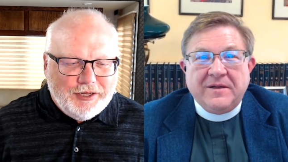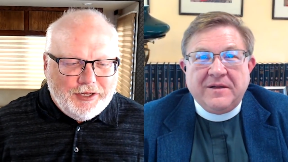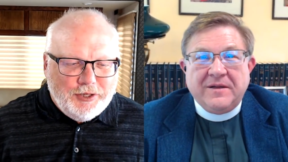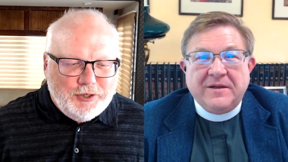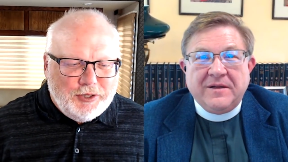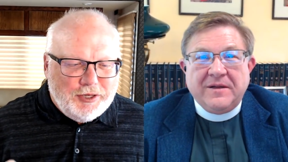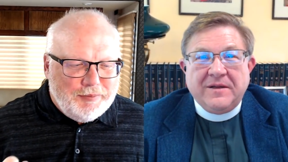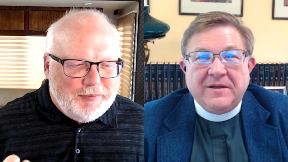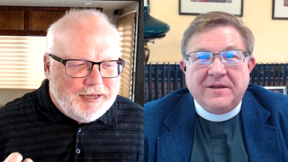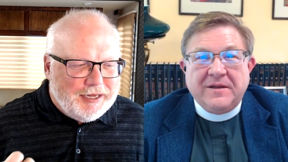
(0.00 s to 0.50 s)

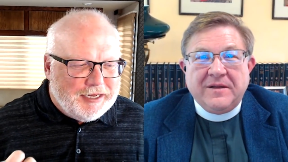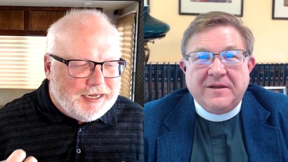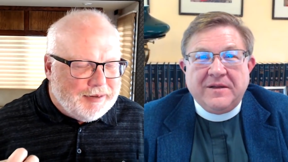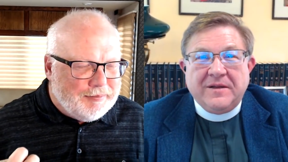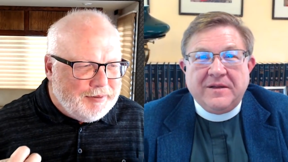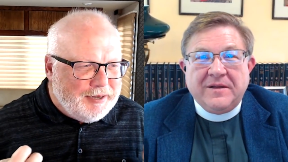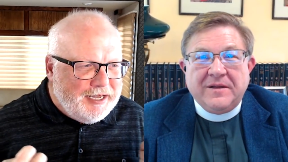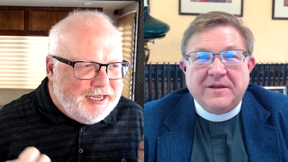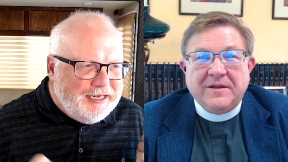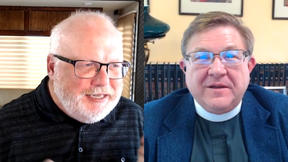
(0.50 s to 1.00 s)
Speaker 1: You can make
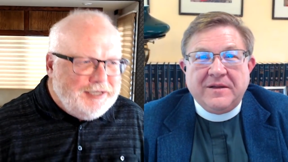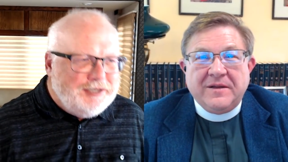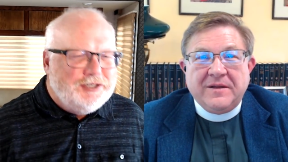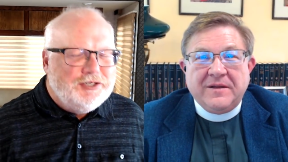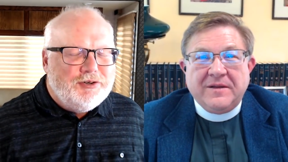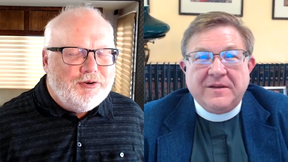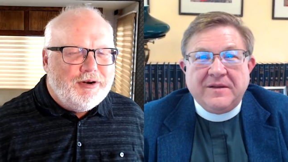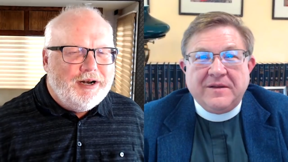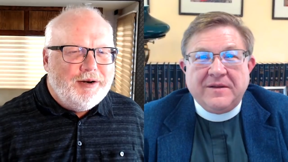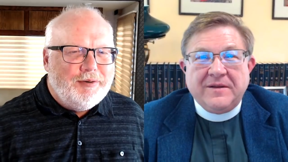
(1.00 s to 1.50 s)
up any
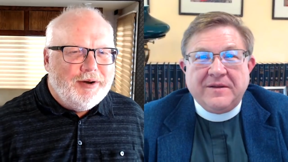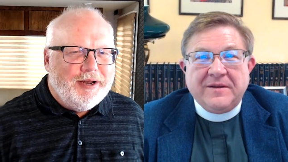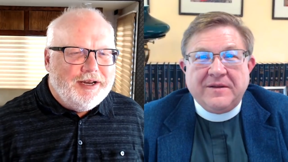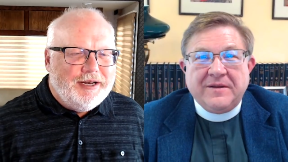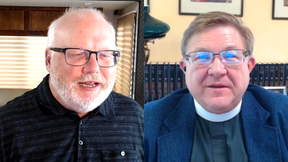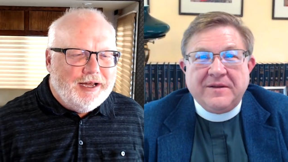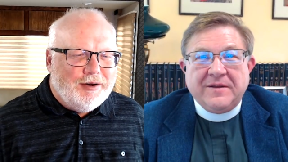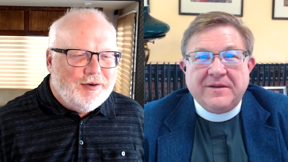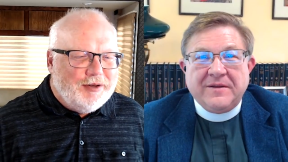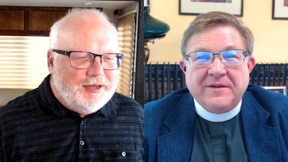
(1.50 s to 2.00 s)
story right
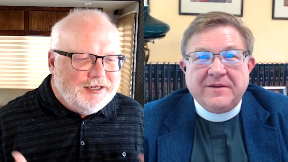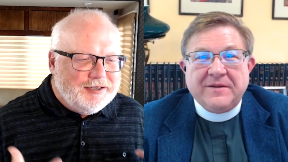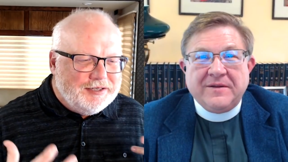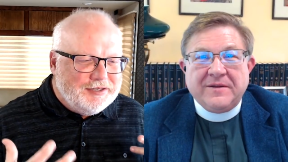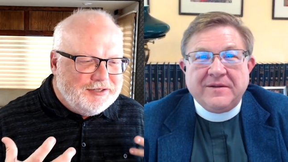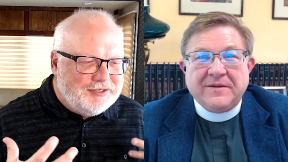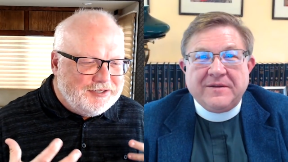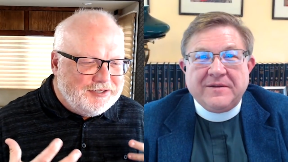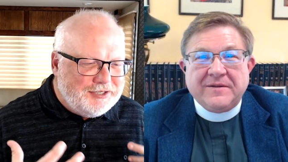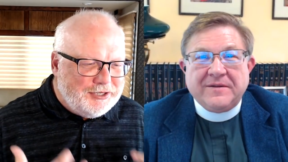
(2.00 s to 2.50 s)
now,
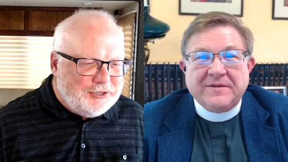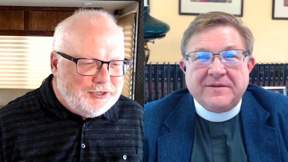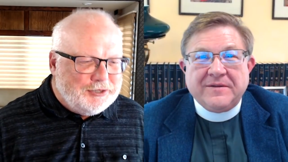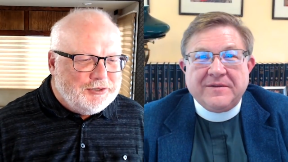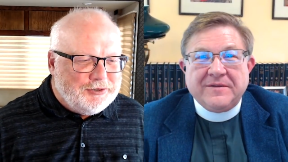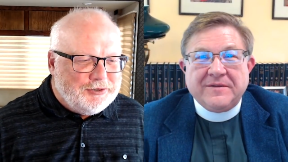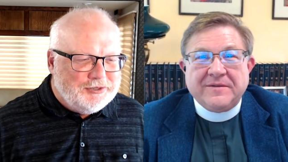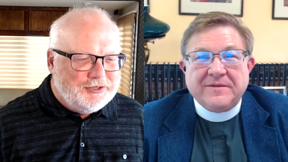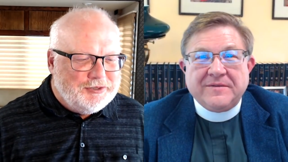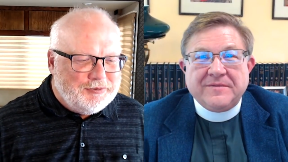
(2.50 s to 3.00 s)
it's
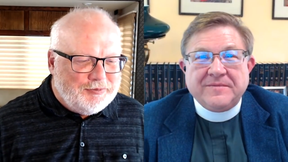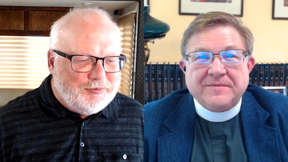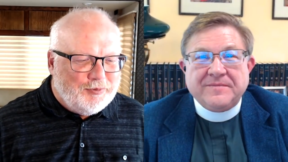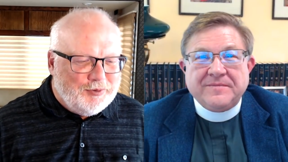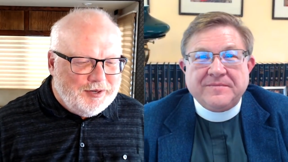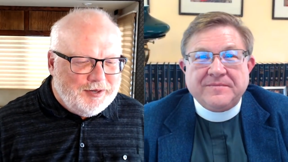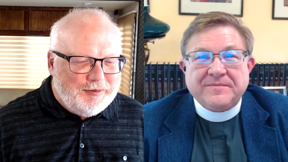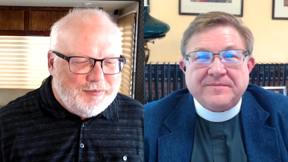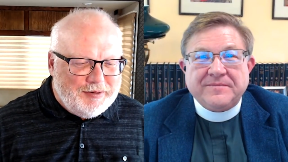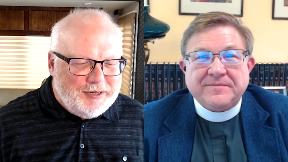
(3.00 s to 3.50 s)
satirical as it,
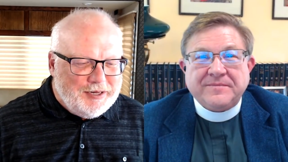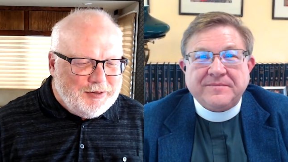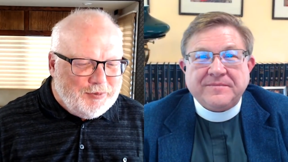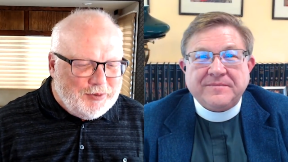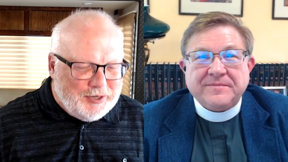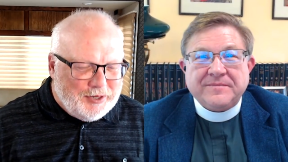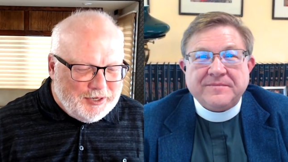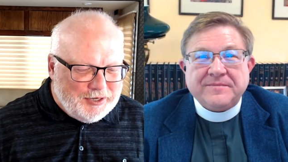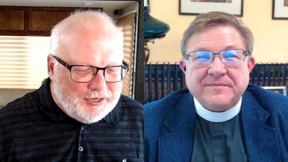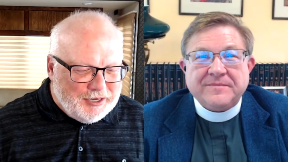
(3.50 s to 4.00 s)
it,
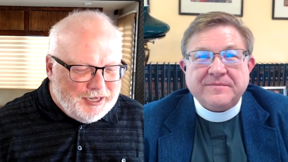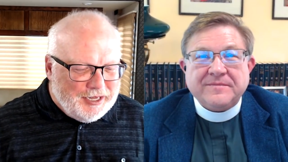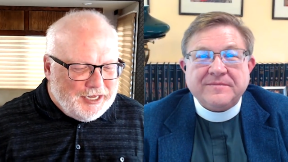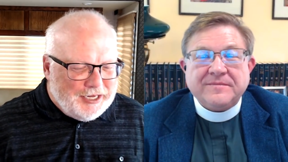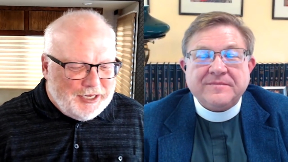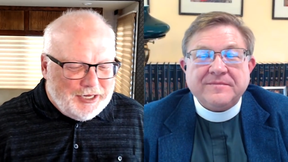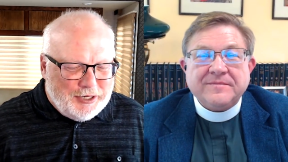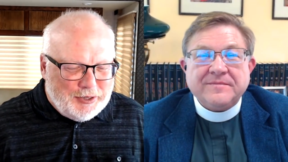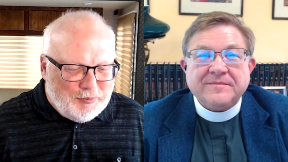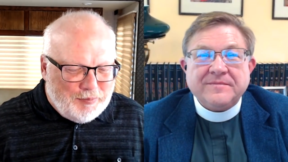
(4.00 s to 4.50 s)
you
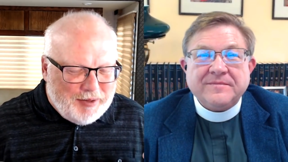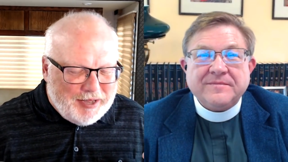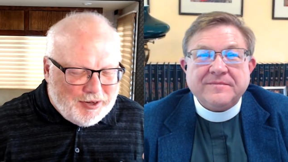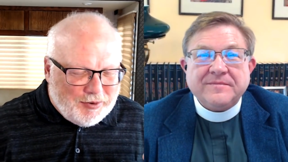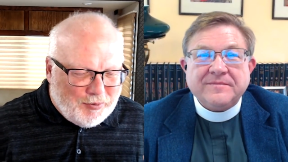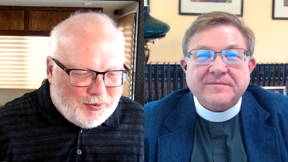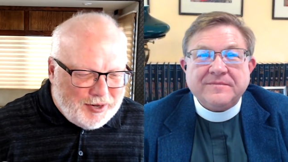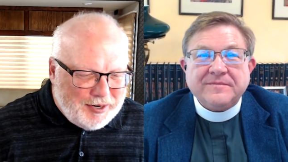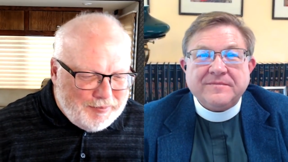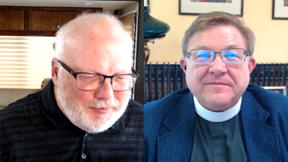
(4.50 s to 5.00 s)
you may
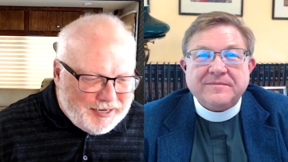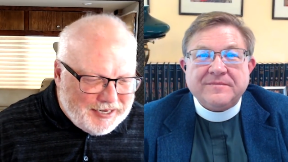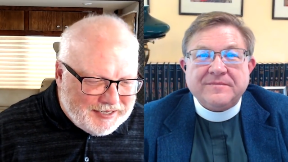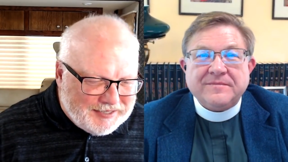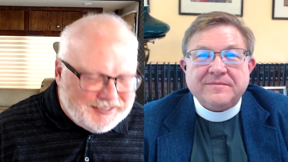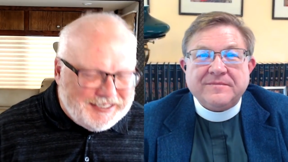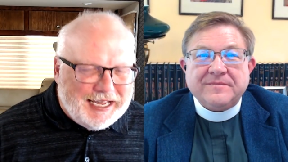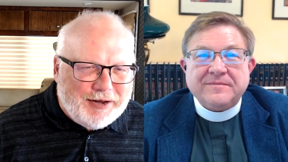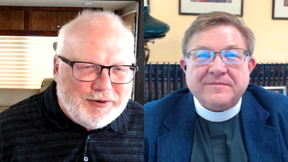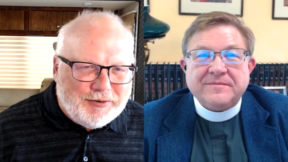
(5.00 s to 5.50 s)
want to make
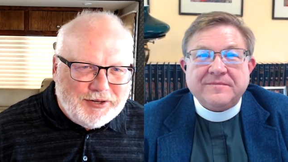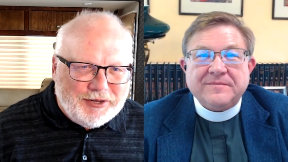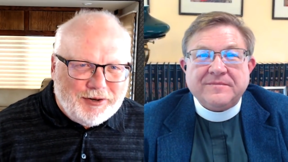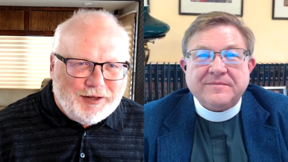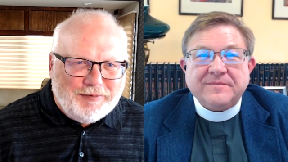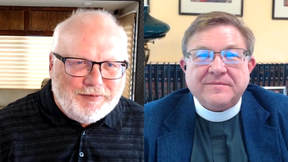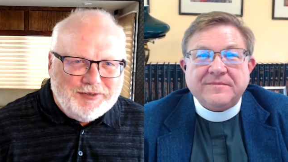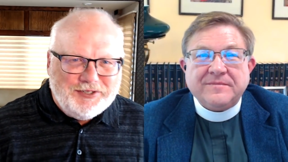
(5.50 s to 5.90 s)
it sound, and all of a